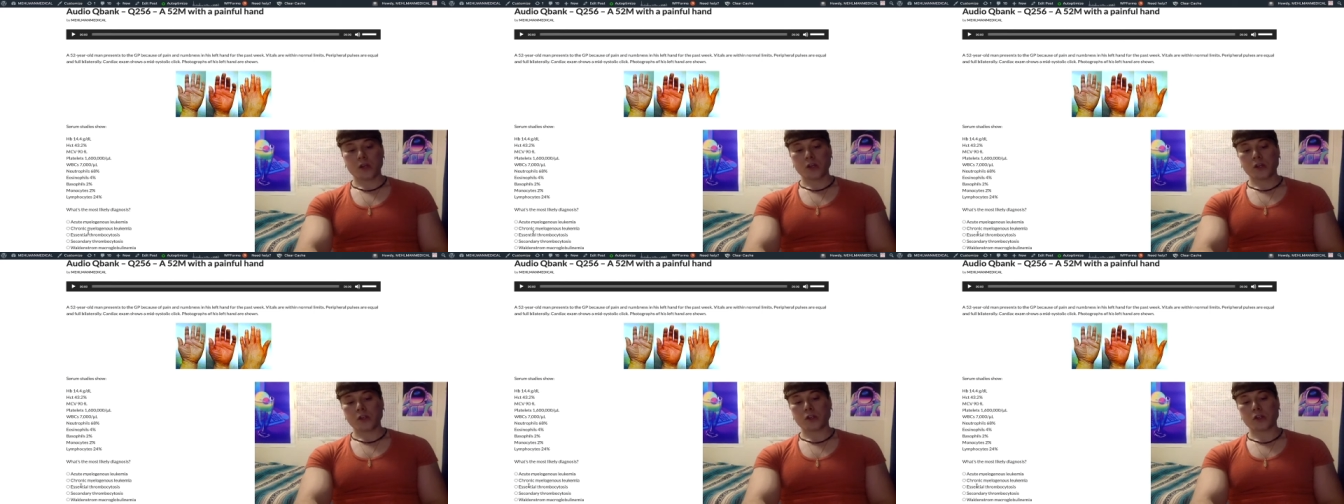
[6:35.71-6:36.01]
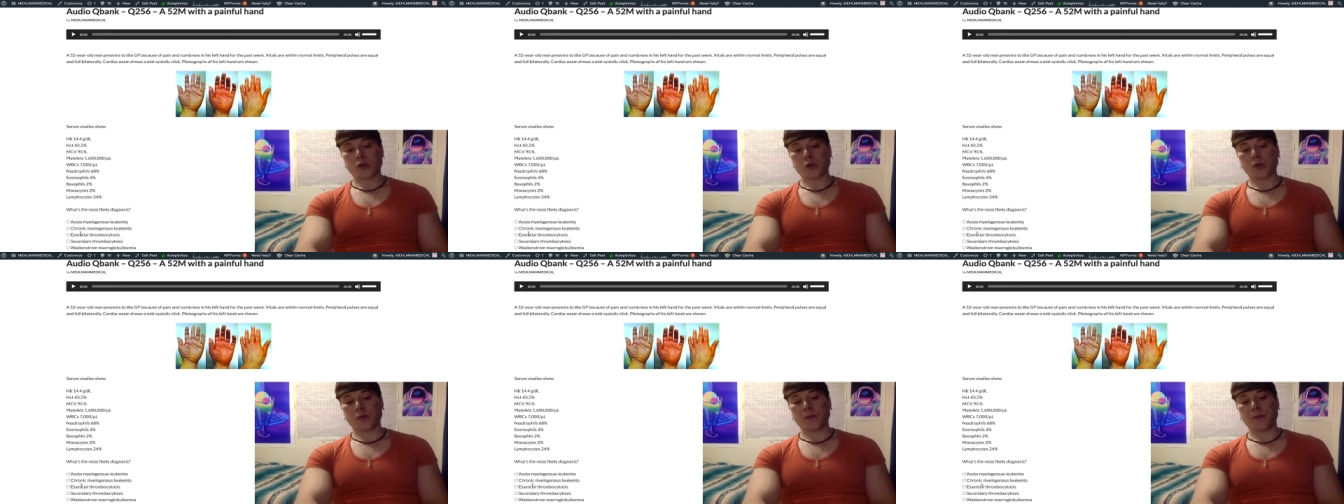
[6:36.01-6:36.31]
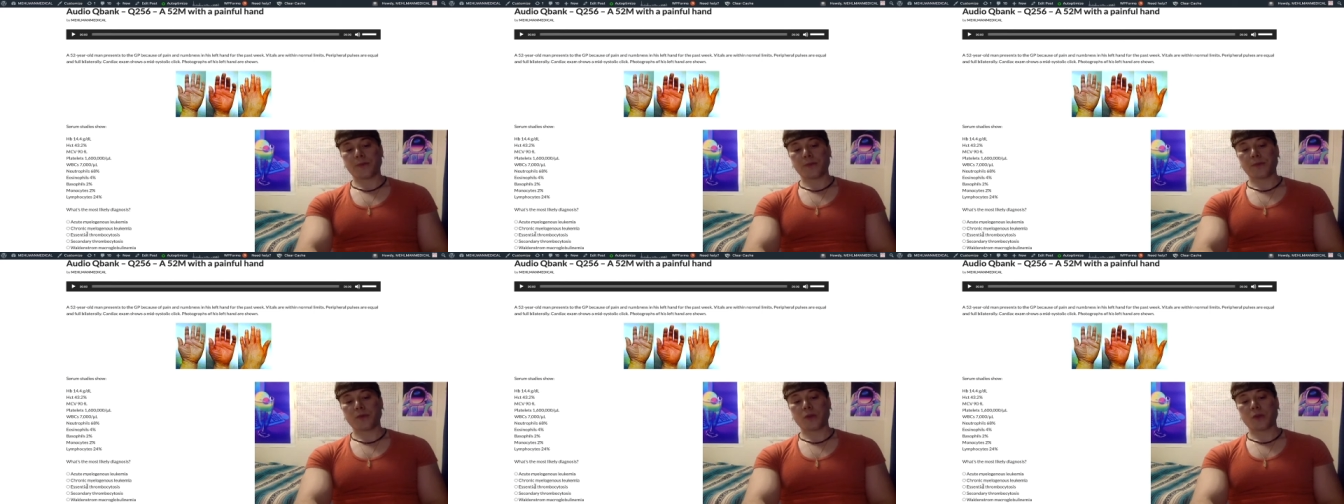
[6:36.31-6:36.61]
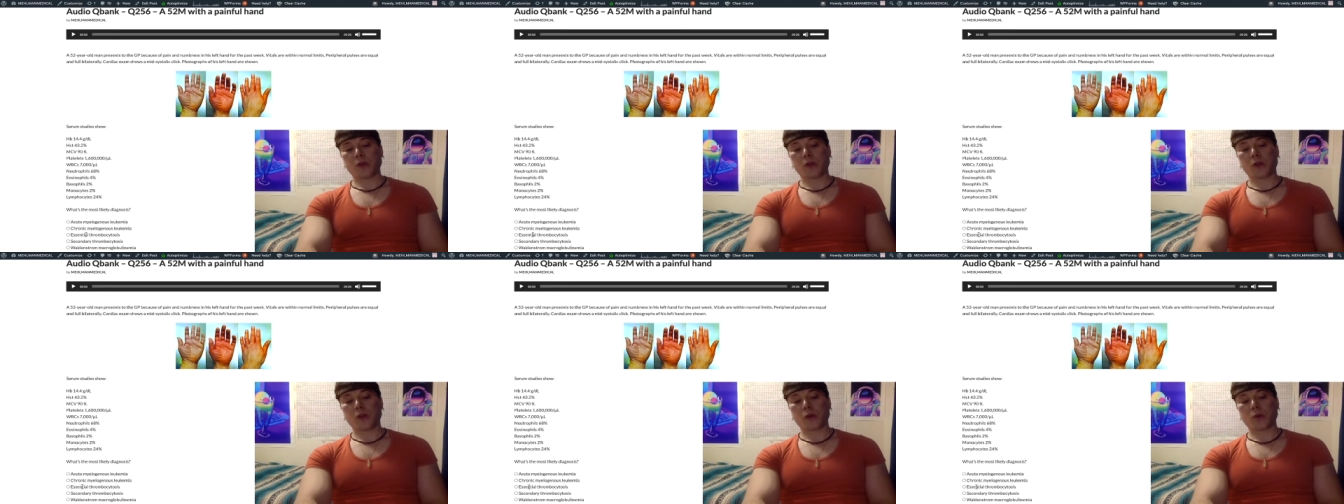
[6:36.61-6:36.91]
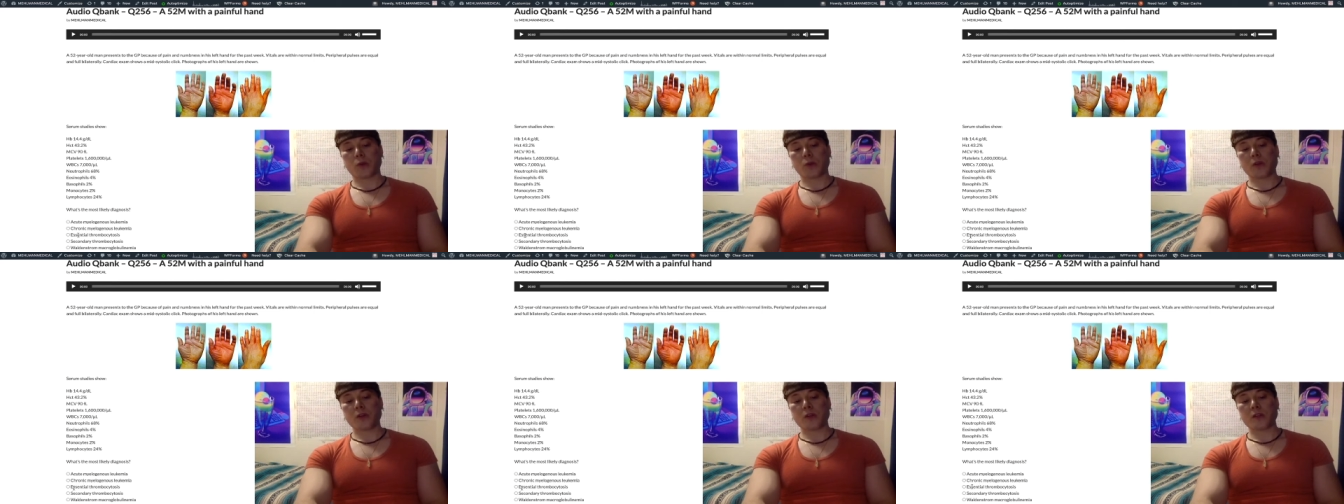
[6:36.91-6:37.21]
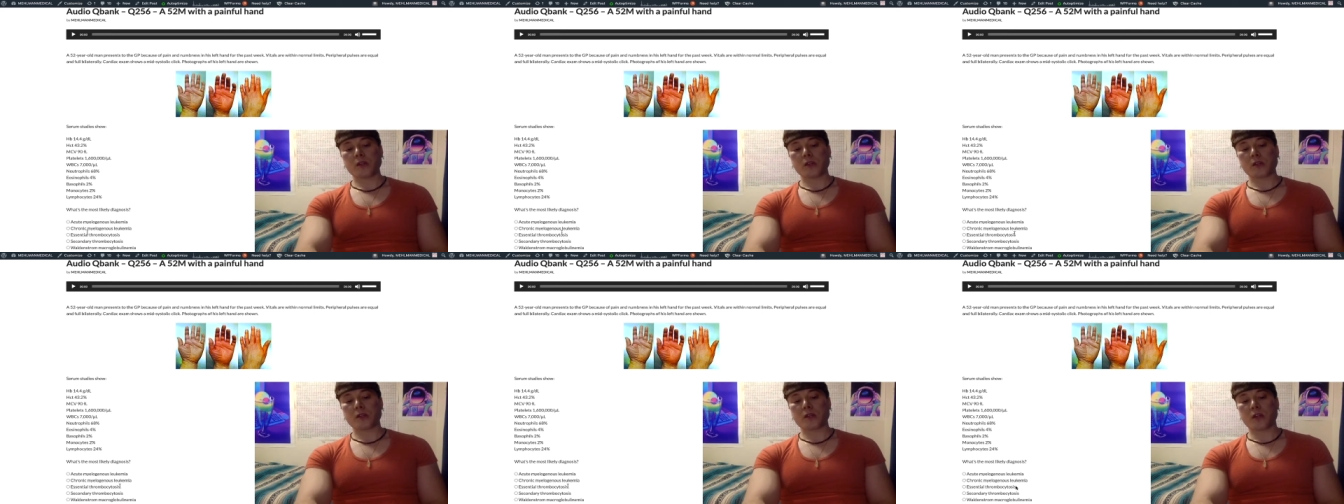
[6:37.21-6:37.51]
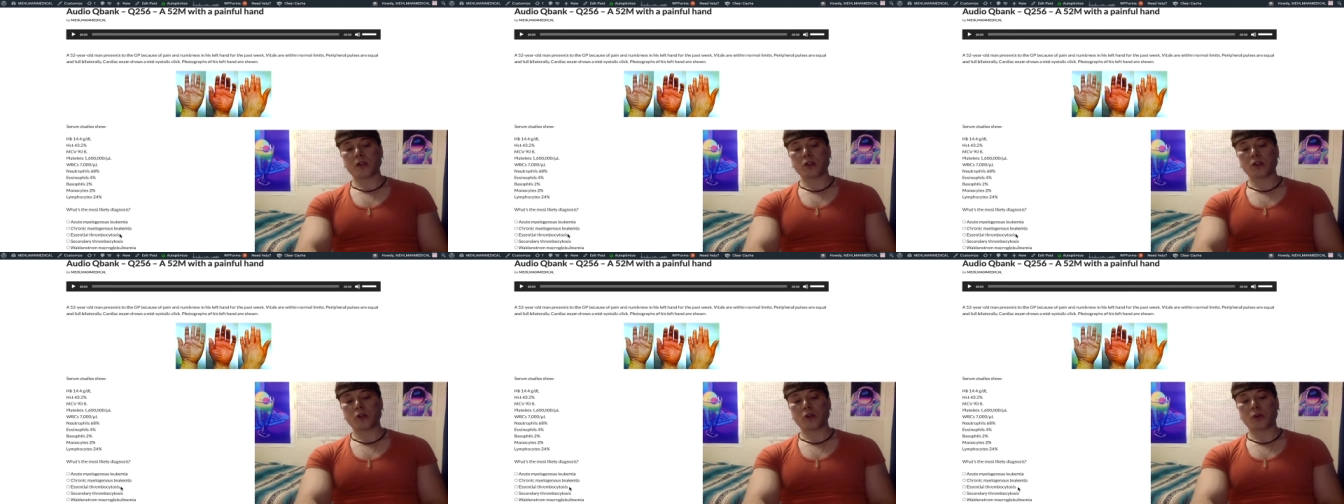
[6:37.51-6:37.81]
So the reason
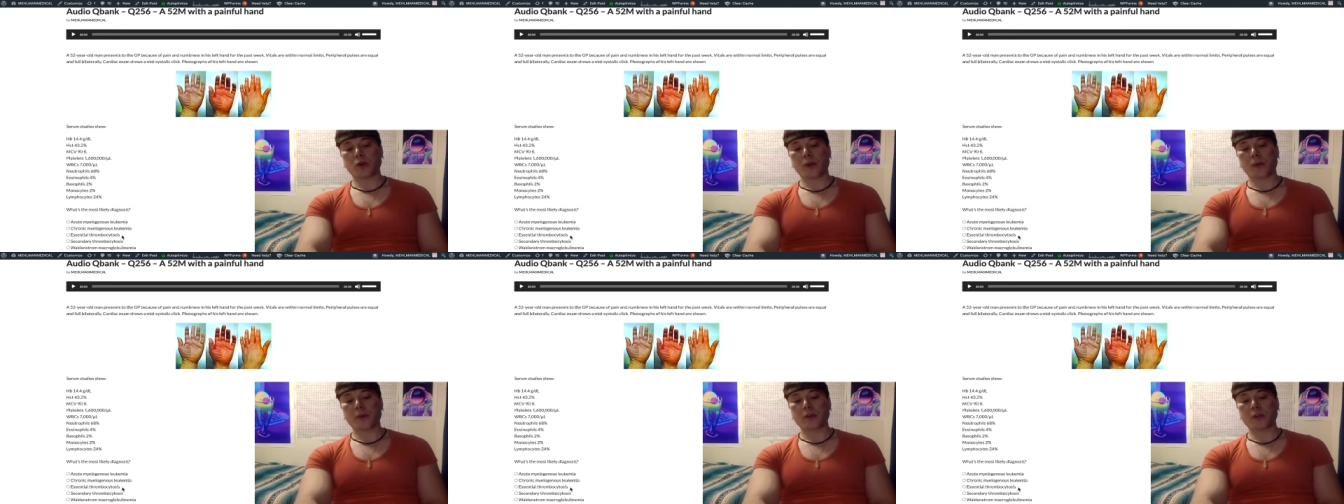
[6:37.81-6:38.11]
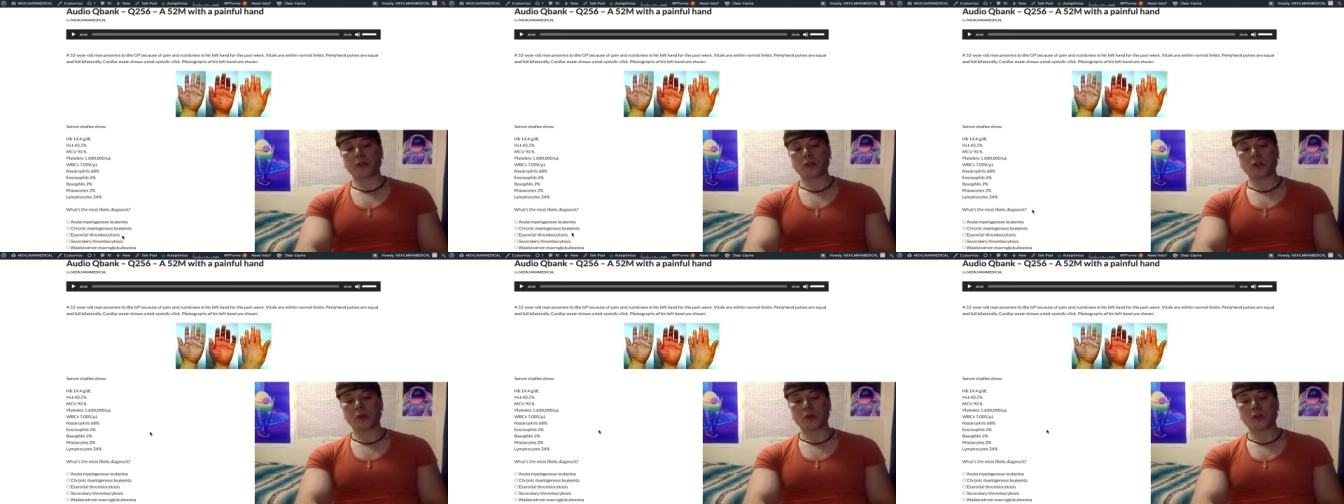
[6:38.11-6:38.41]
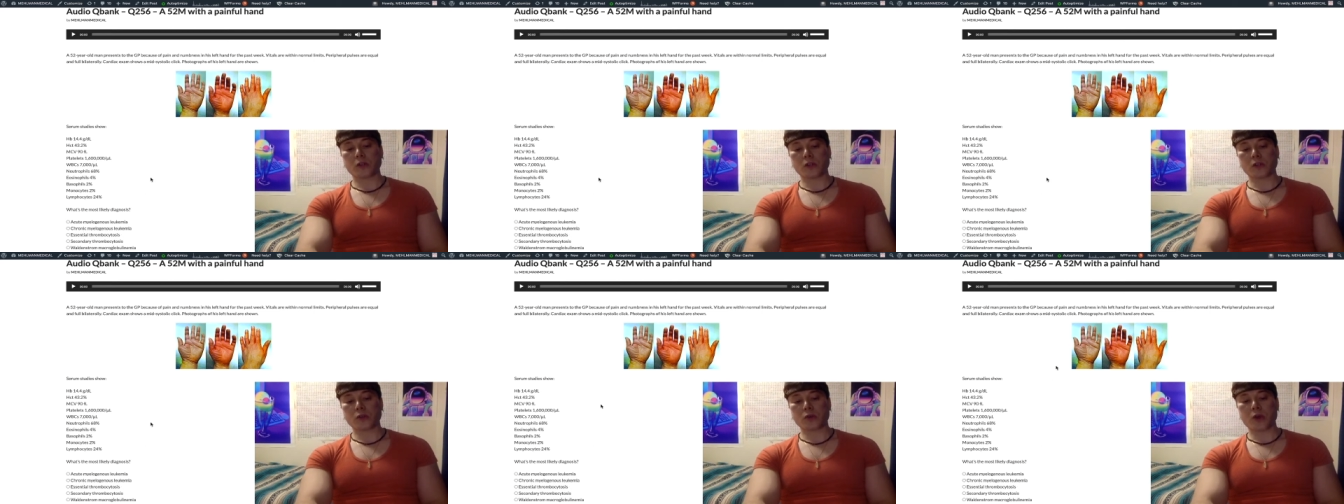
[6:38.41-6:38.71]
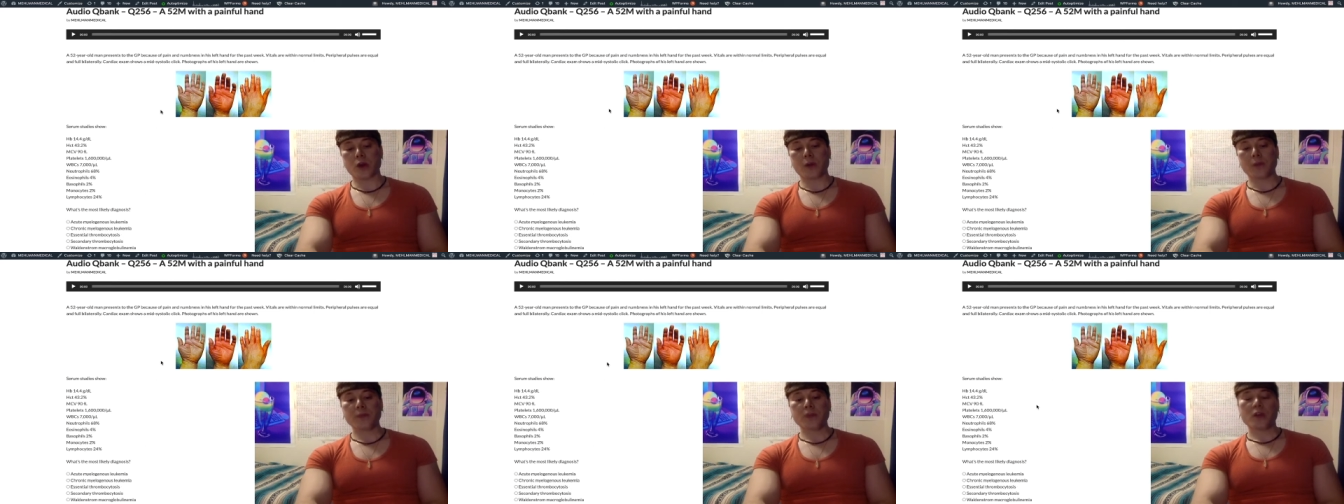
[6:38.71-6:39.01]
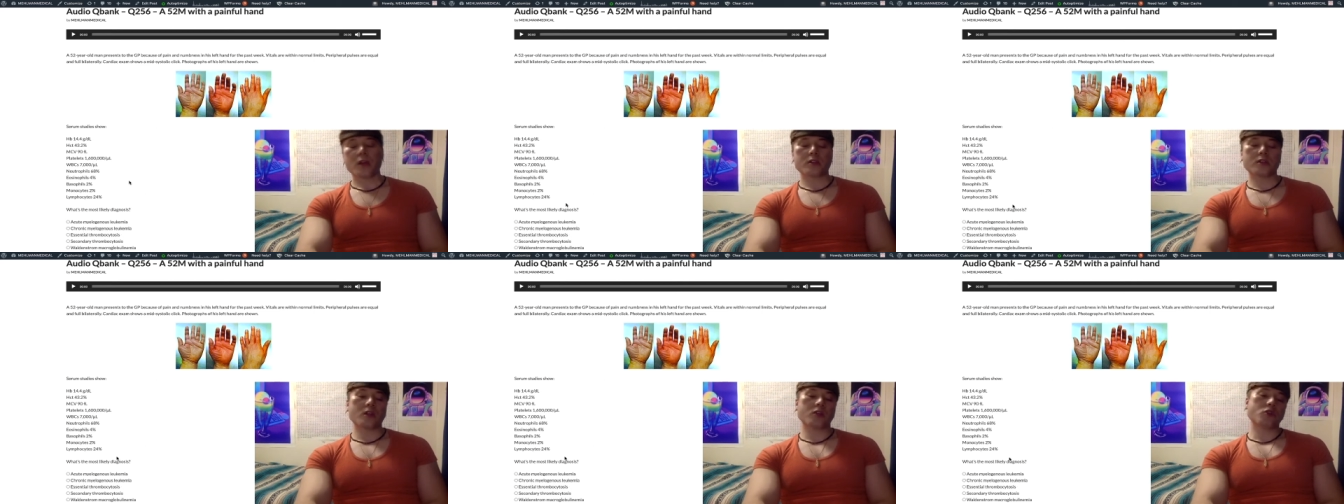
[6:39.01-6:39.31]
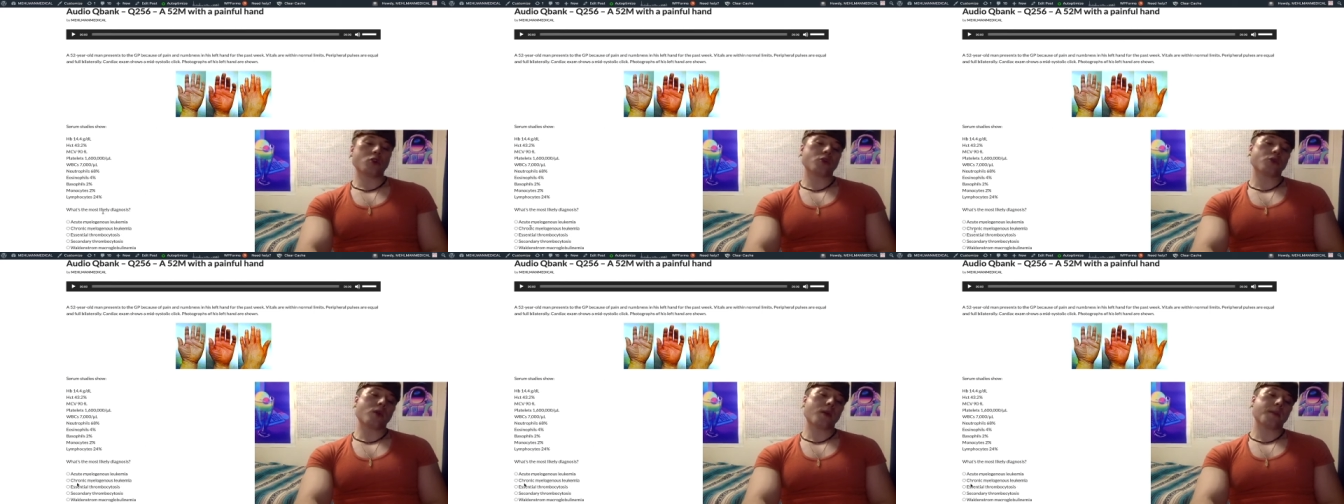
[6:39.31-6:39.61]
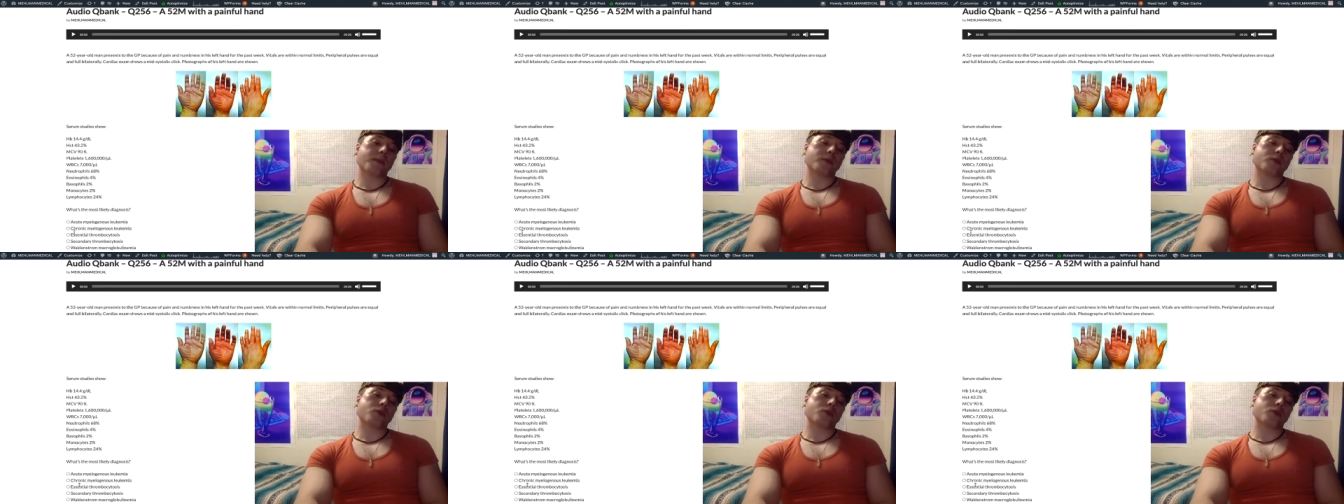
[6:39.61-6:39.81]
essential thrombocytosis is wrong, essential, thromb-